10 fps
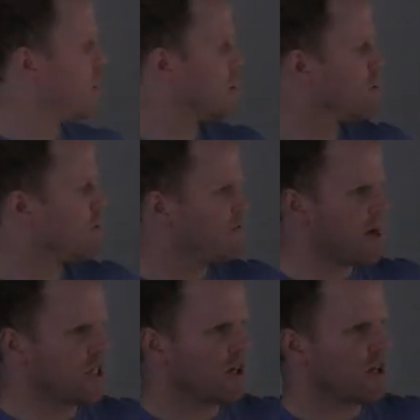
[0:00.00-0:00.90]
So we've
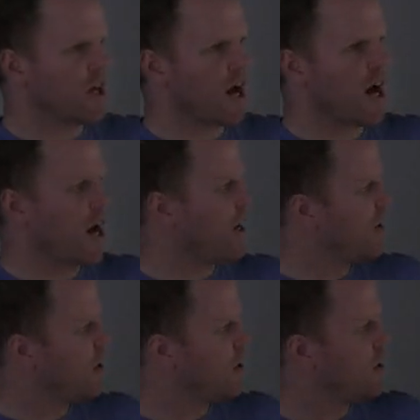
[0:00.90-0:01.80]
basically
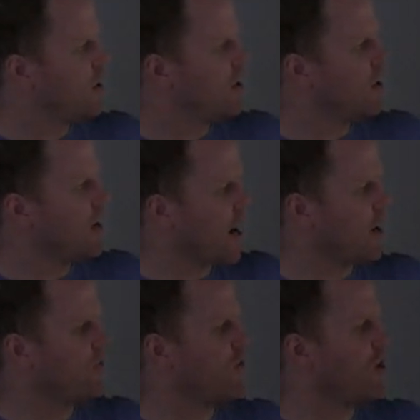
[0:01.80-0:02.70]
got
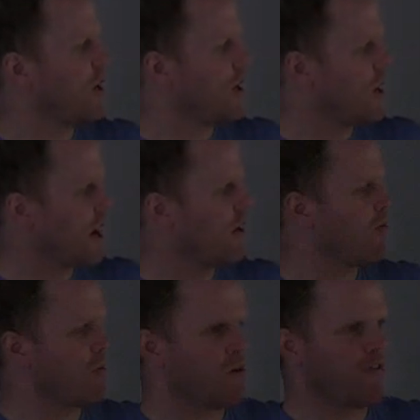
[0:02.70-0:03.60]
-1,
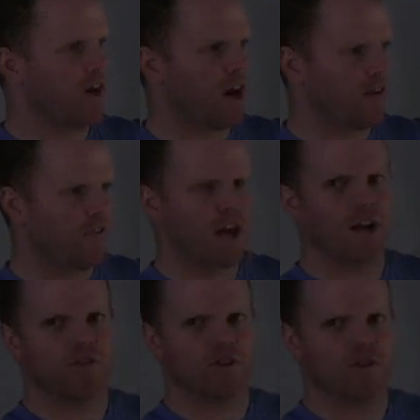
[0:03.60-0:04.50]
-1.5,
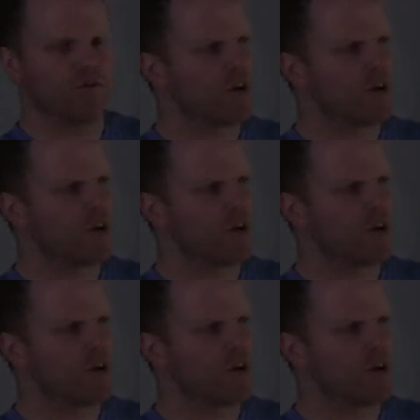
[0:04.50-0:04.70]
-2,